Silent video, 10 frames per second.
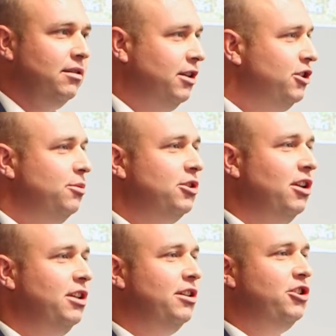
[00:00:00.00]
The issue was
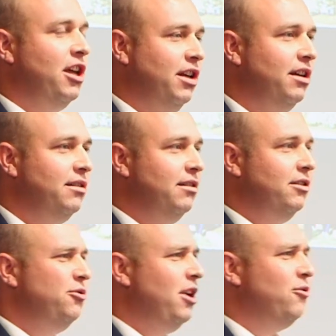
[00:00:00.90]
on the agenda.
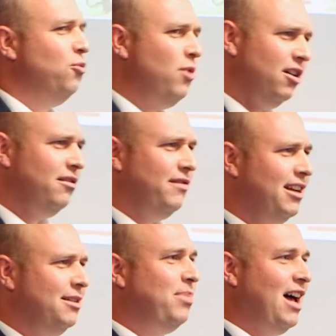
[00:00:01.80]
You had
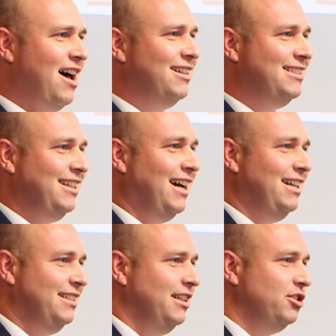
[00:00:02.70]
well-vetted policy
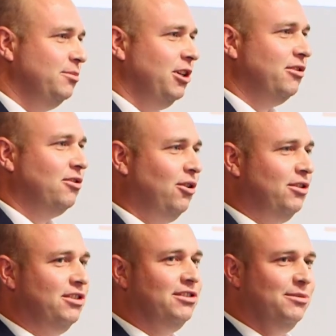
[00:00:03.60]
ideas. You might
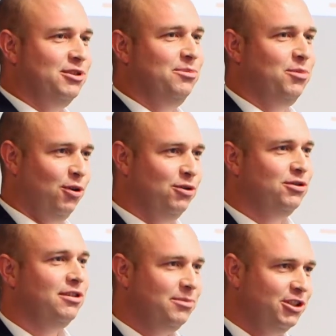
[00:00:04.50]
recall the
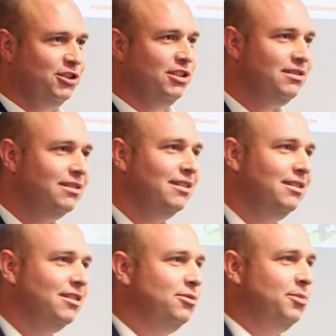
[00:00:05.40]
Simpson-Bowles Commission
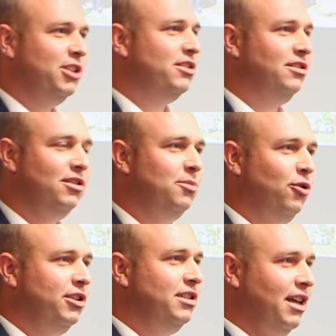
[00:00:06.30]
that was mentioned at some
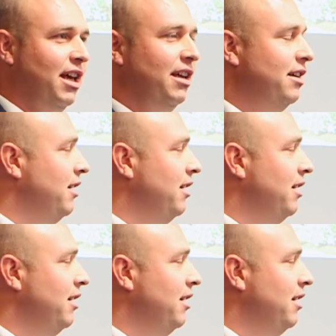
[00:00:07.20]
point today.